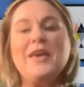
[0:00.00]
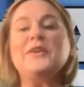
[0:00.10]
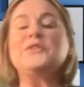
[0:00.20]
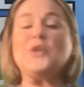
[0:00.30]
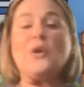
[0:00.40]

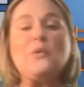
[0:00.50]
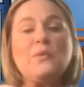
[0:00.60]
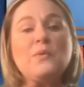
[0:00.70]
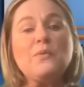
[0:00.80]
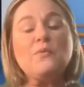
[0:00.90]

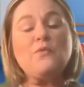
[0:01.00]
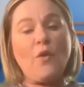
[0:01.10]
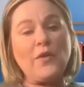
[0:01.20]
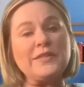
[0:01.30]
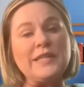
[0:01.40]
So
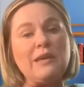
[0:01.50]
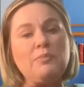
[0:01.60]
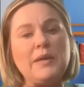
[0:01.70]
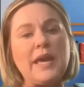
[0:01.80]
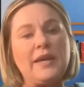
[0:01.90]
for the
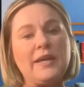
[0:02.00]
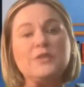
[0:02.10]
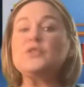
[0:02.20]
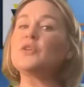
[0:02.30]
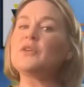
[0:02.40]

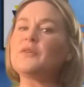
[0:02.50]
TPAs,